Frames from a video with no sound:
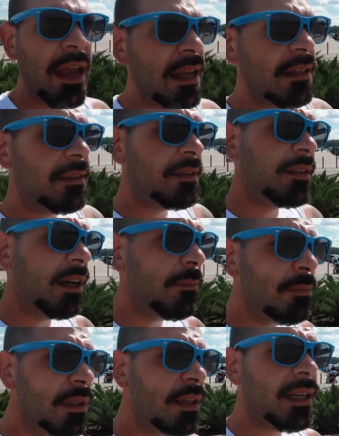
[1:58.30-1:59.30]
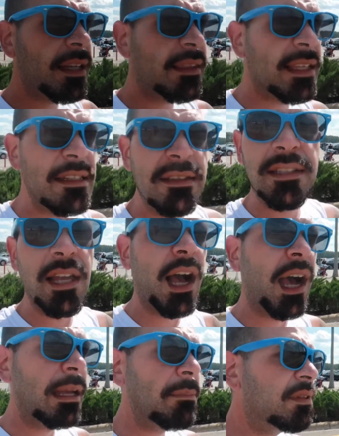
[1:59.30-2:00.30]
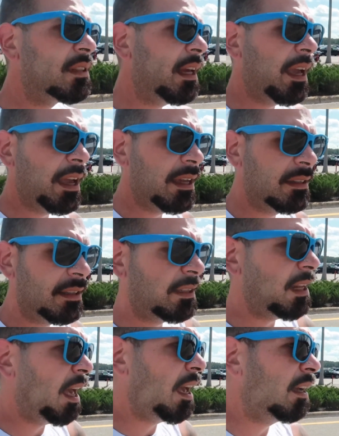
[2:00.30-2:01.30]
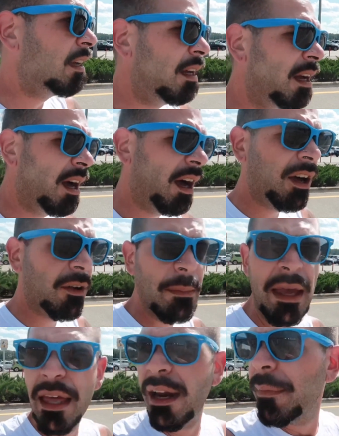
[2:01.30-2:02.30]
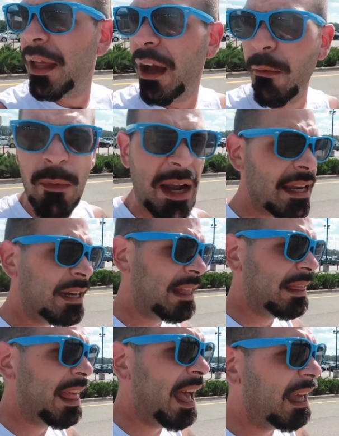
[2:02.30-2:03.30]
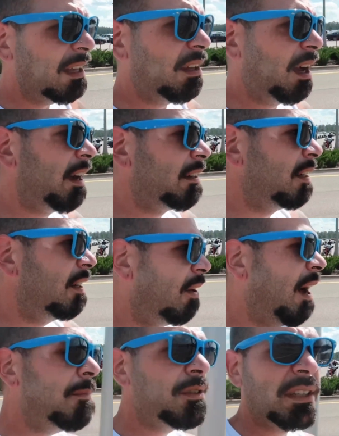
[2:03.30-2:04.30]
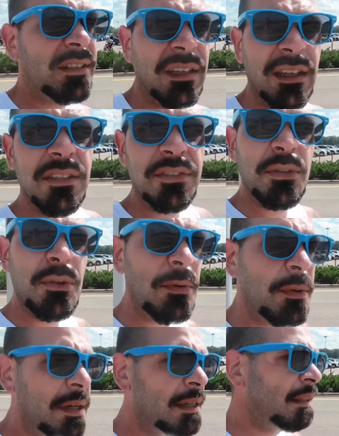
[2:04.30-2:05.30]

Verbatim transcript: And some look at these times and say, oh man, I'm not waiting in that line, you know, I'm just gonna do,